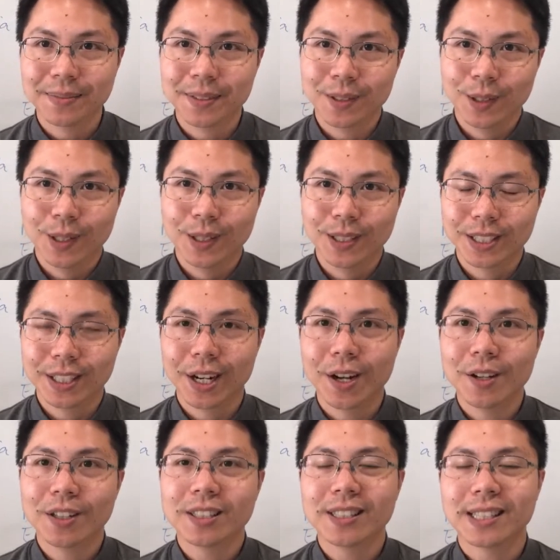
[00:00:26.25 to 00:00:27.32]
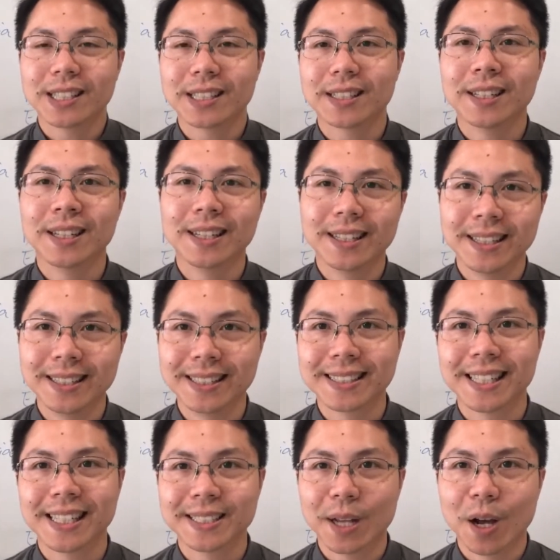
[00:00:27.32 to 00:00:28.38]
or in a
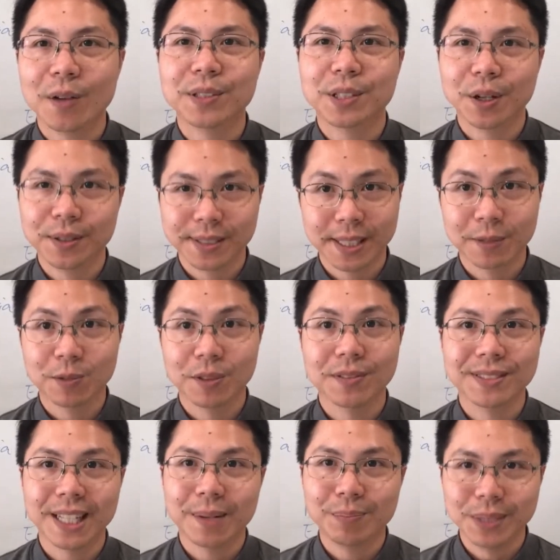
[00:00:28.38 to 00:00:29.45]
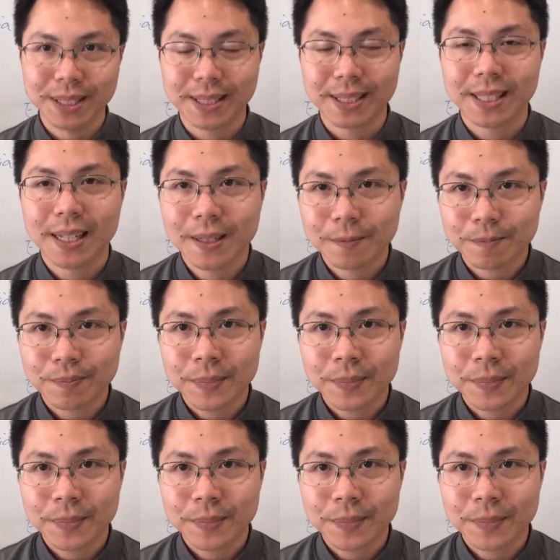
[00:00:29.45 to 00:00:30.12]
sense, overdosing with numbers.